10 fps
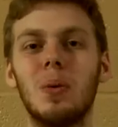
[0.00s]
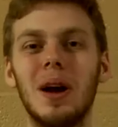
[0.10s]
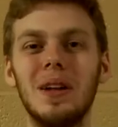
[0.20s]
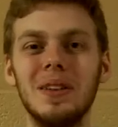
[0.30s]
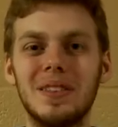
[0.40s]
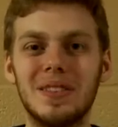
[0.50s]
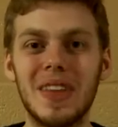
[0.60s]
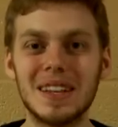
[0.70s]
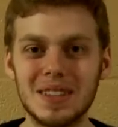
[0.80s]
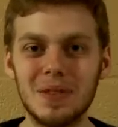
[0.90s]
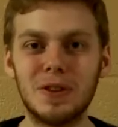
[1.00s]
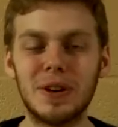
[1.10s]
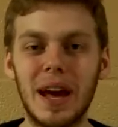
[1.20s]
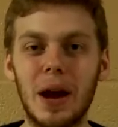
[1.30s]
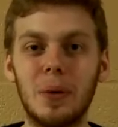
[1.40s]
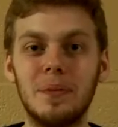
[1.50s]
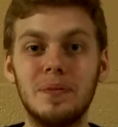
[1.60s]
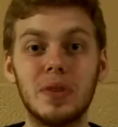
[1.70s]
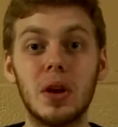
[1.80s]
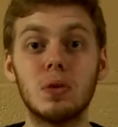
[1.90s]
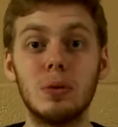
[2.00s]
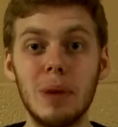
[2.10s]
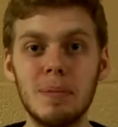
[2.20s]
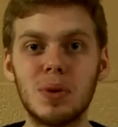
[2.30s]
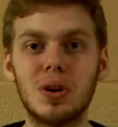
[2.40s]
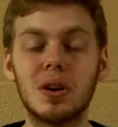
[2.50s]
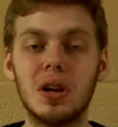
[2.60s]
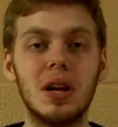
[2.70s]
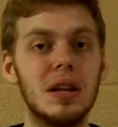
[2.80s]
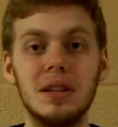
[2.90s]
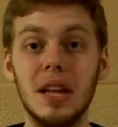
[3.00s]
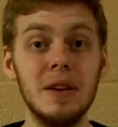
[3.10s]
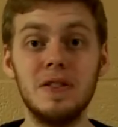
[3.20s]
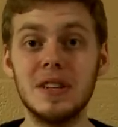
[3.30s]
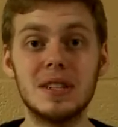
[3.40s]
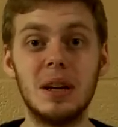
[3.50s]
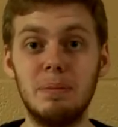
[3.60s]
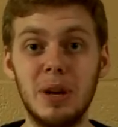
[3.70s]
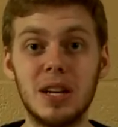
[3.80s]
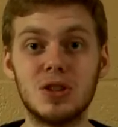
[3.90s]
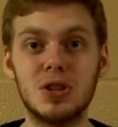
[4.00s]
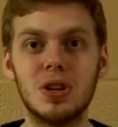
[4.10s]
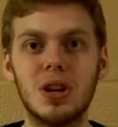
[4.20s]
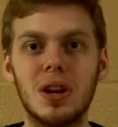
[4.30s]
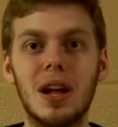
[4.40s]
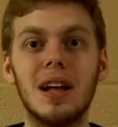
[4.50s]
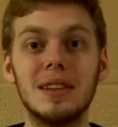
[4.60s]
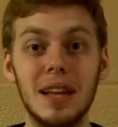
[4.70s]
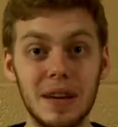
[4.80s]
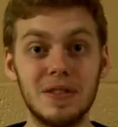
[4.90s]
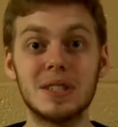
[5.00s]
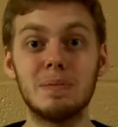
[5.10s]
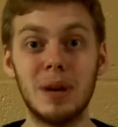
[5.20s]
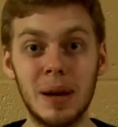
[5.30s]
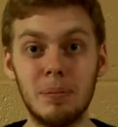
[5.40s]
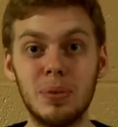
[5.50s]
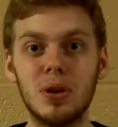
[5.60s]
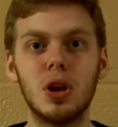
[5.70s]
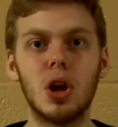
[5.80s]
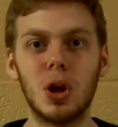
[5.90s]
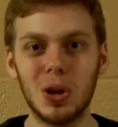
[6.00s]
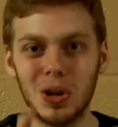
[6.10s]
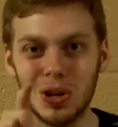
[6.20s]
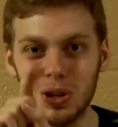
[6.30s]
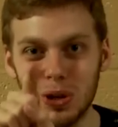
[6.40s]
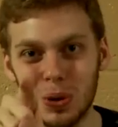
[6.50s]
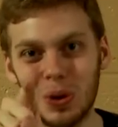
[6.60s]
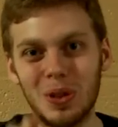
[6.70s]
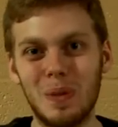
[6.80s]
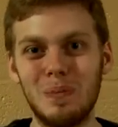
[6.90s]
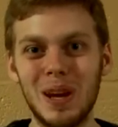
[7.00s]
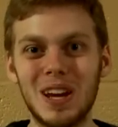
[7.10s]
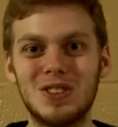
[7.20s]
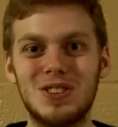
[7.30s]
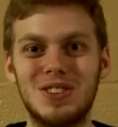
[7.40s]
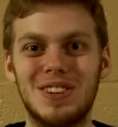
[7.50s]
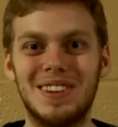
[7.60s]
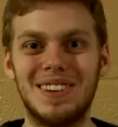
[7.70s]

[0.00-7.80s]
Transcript: Well, that's it for now. Remember, life isn't a bitch. Life is a pimp. You're the bitch.